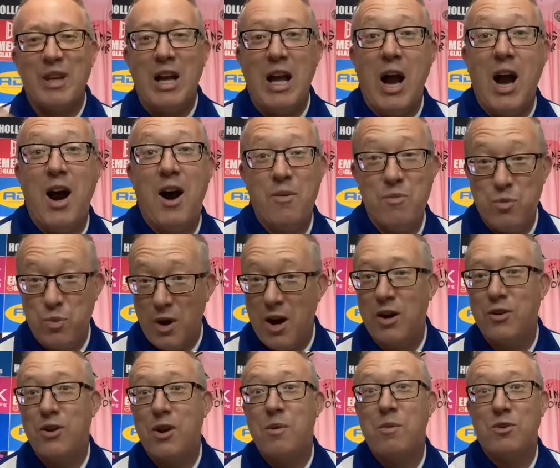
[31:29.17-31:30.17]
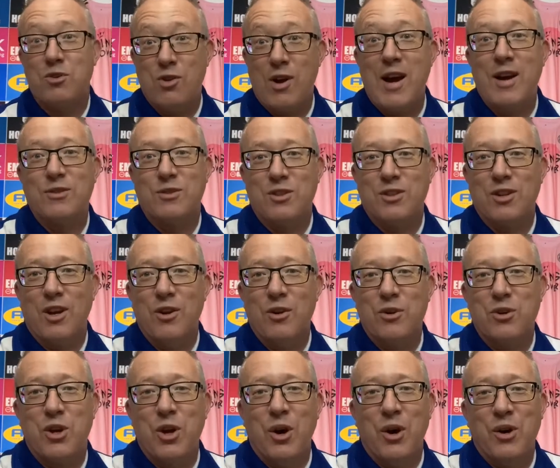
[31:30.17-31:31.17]
I'll do it with trousers on or
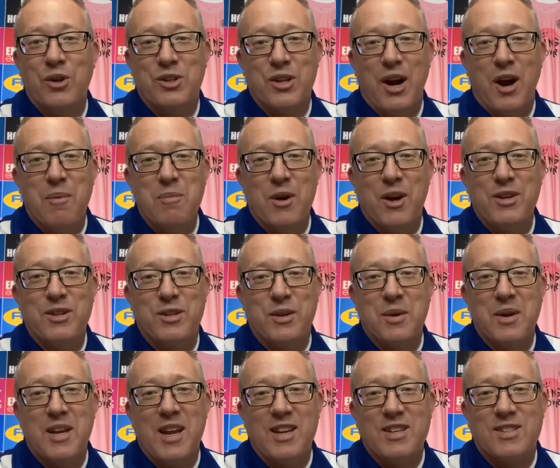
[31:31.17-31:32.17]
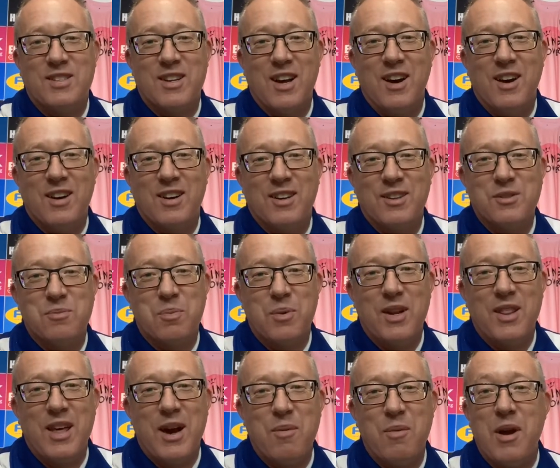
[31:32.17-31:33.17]
shorts. I'm not doing it stark, let's put
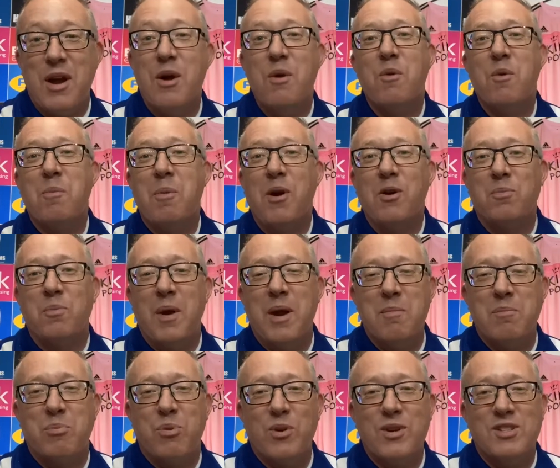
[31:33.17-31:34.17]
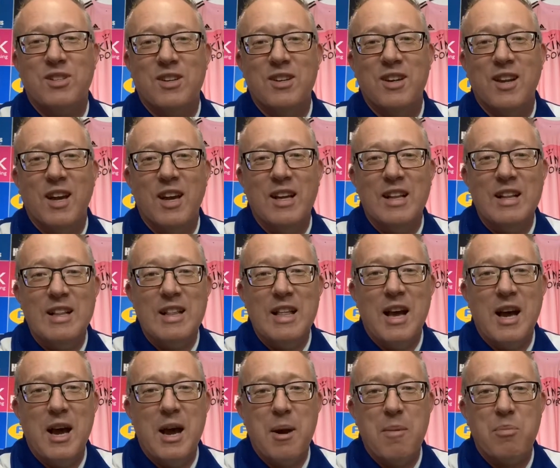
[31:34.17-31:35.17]
it that way. We'll both be in prison,
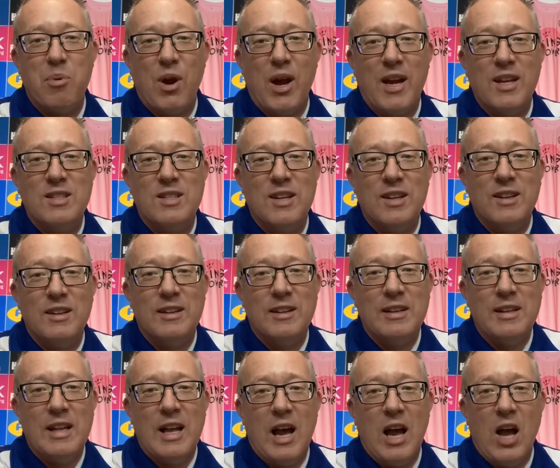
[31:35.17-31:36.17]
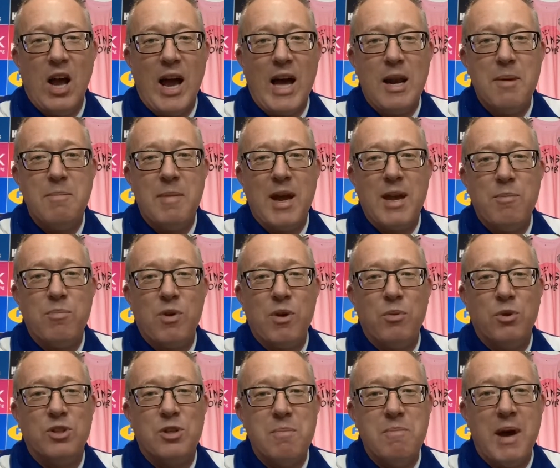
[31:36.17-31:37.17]
Brett. Alan Mabry
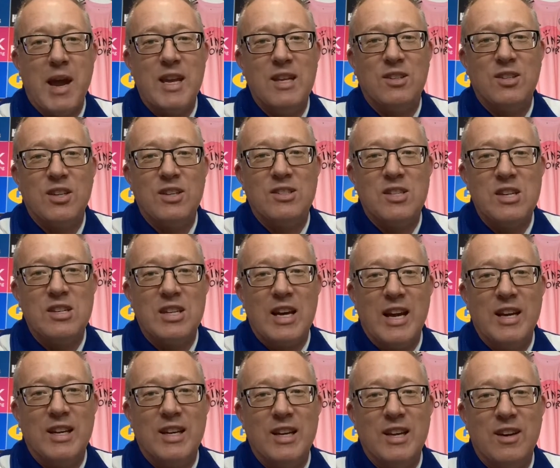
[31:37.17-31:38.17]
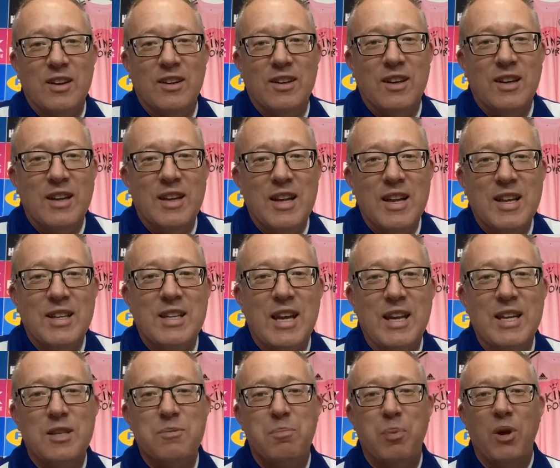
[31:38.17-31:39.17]
was amazing, says Andy Young.
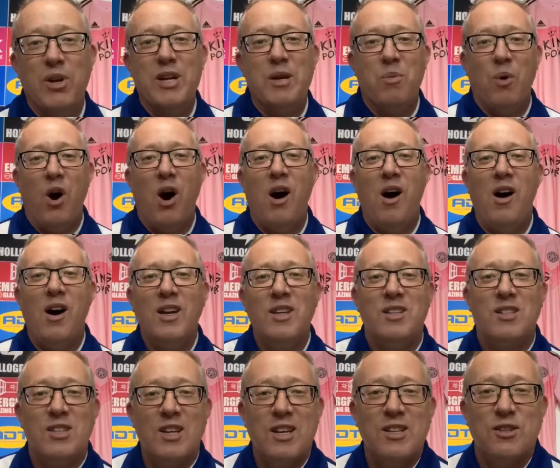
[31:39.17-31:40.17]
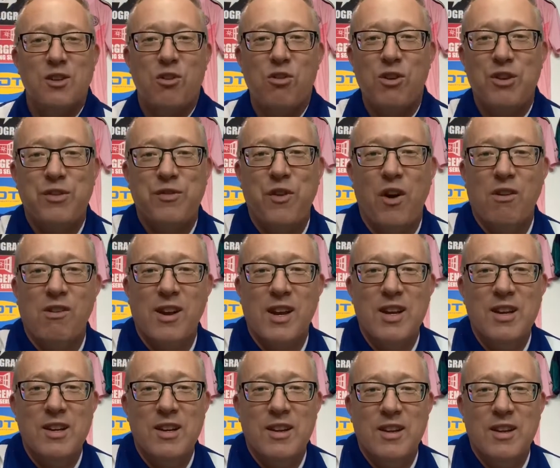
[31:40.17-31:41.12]
Dennis Bloody Wise, says Chris Forian.